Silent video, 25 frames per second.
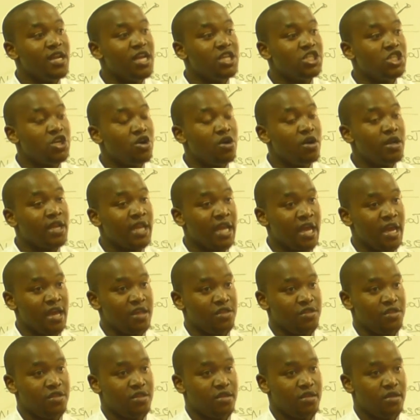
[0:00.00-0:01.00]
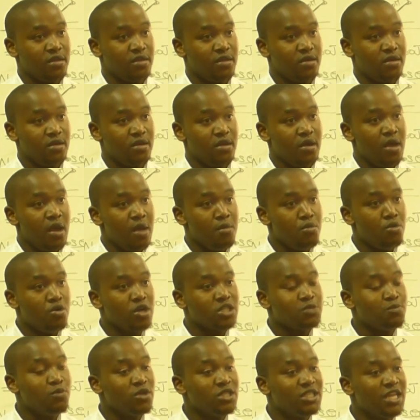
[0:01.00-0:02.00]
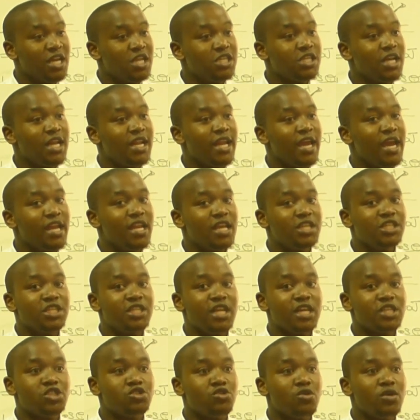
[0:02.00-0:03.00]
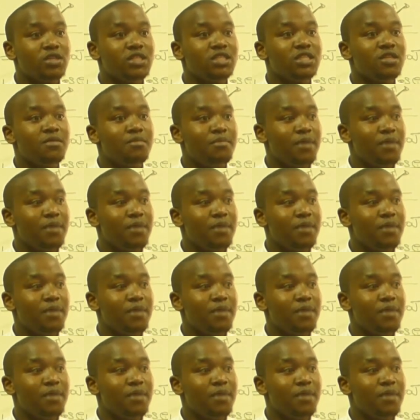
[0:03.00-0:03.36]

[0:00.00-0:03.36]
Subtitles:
energy on Earth. Because potential energy does not